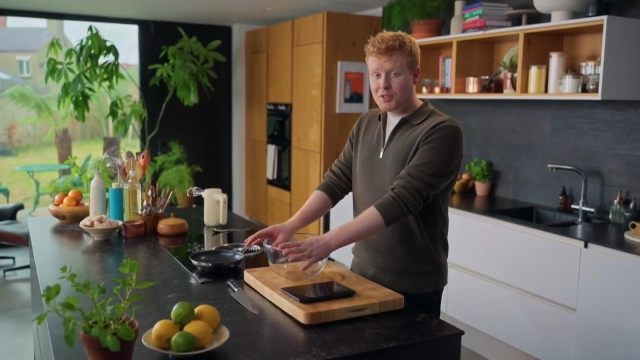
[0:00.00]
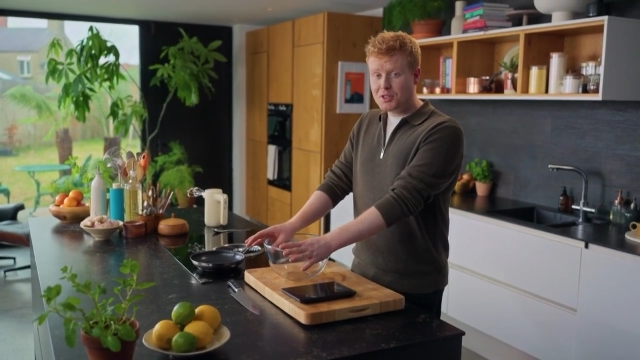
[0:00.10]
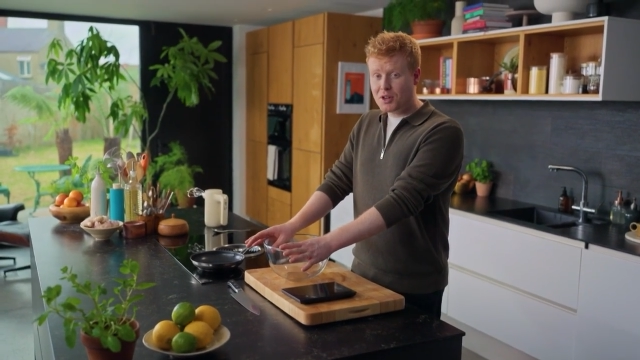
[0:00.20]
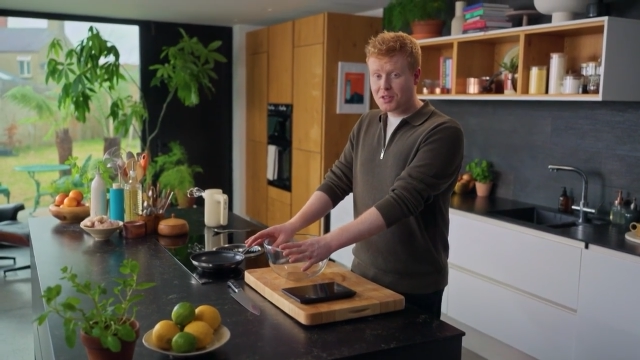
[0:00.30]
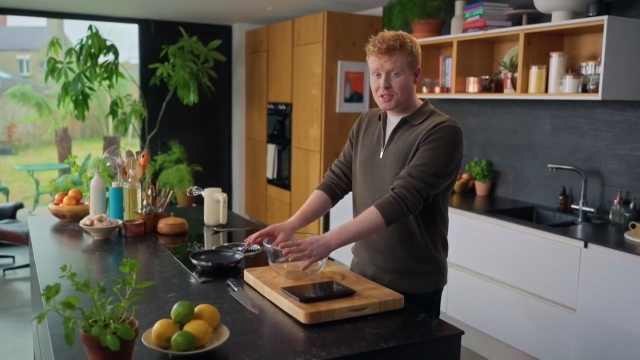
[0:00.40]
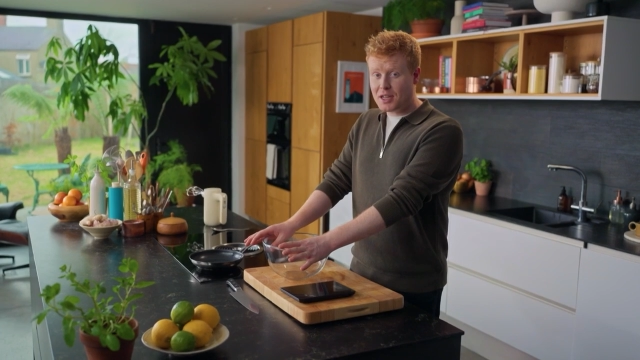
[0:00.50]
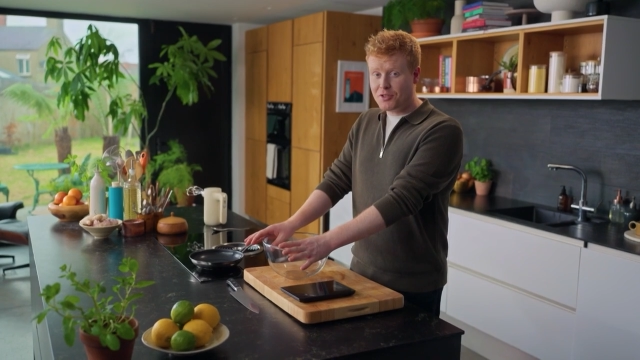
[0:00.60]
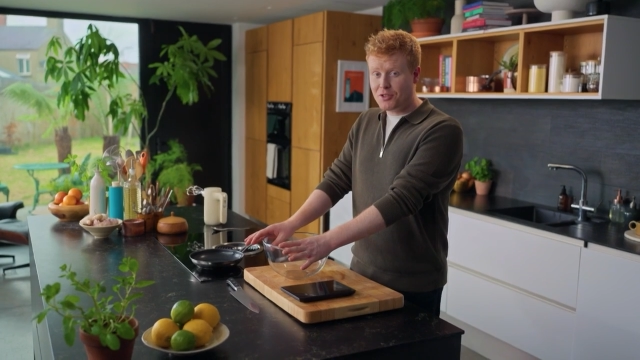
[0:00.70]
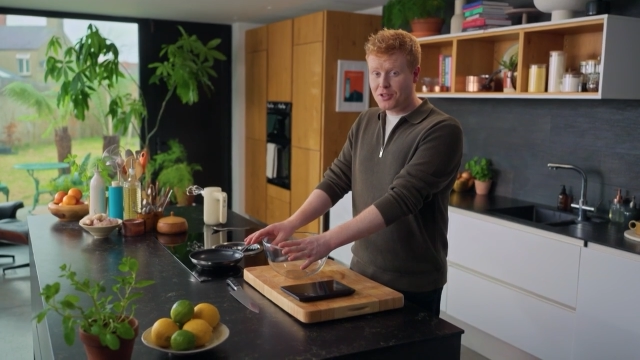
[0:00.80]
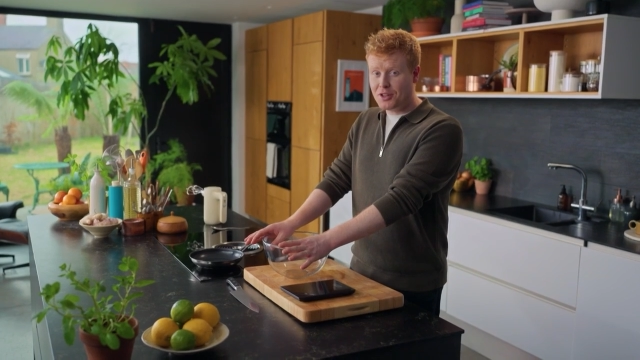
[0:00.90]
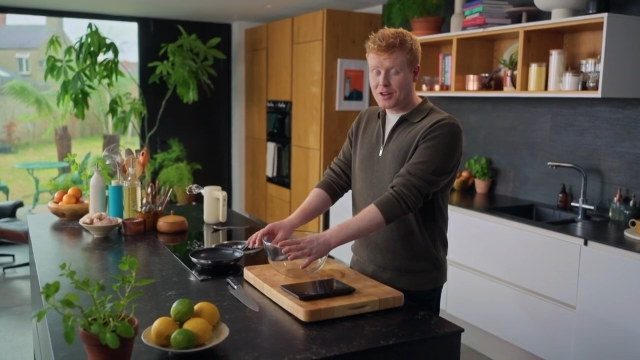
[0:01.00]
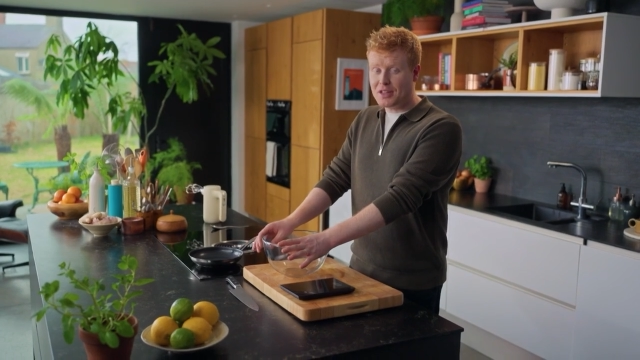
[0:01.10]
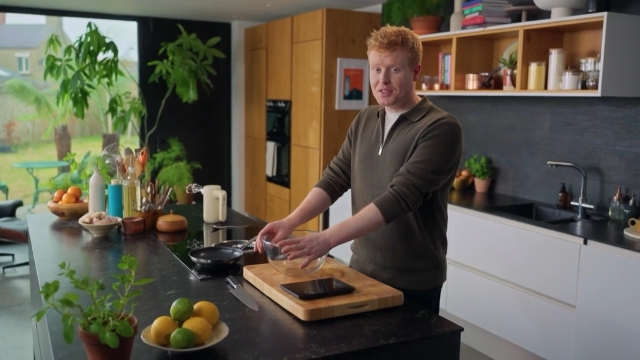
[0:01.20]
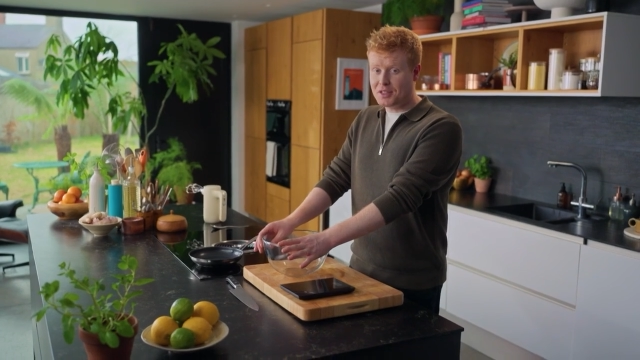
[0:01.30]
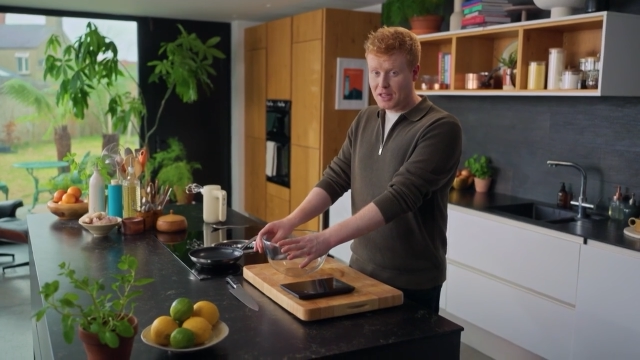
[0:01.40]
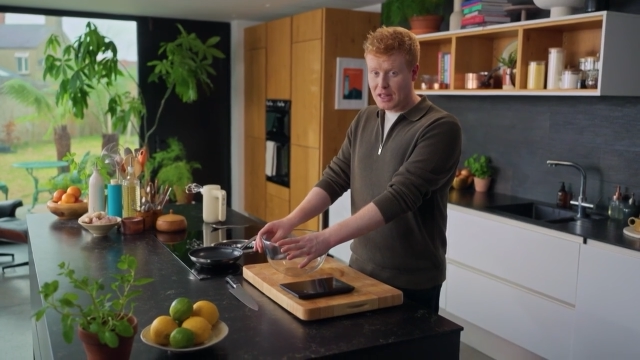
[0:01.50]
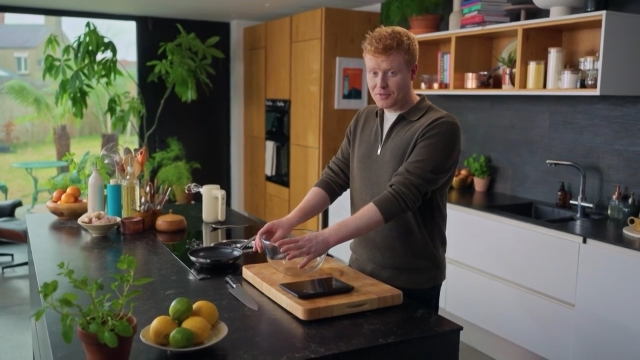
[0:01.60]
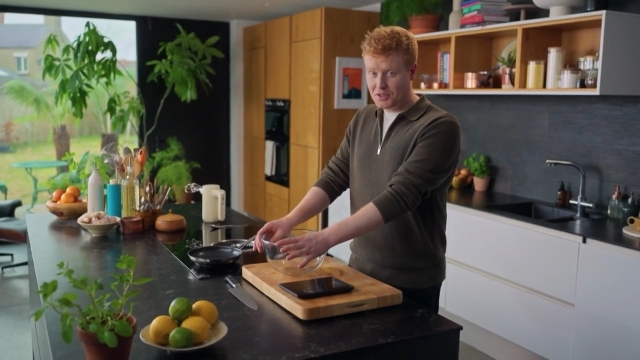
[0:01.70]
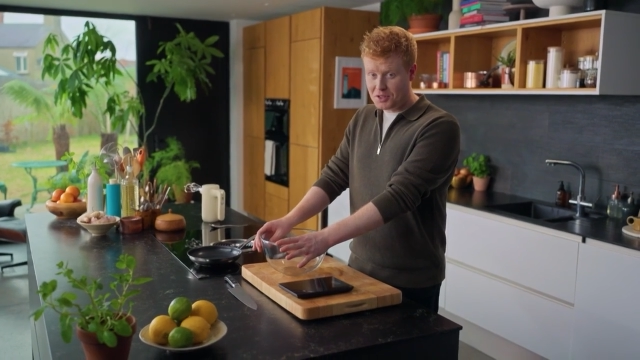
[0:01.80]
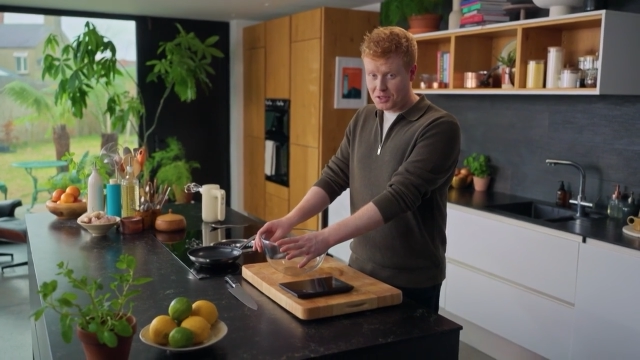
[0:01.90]
start this after your dinner and still have
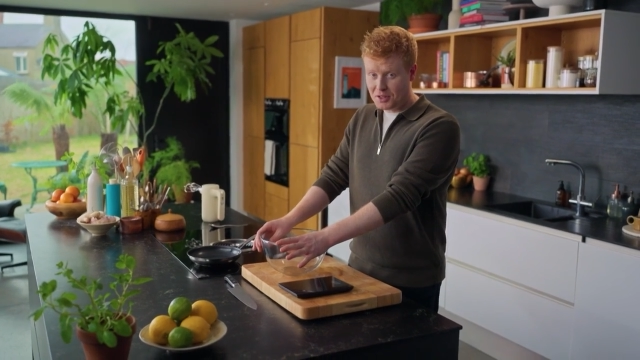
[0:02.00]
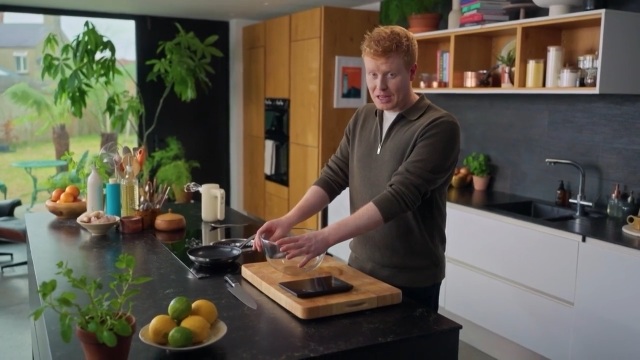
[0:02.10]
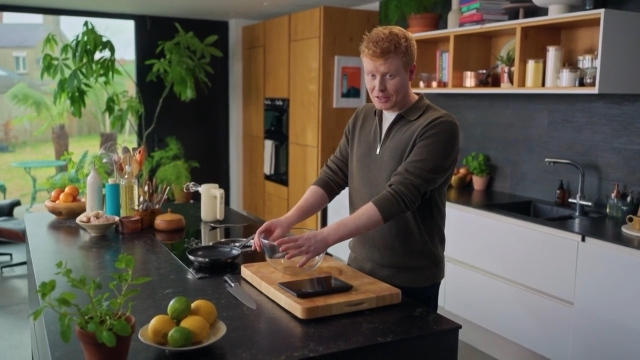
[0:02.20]
dessert that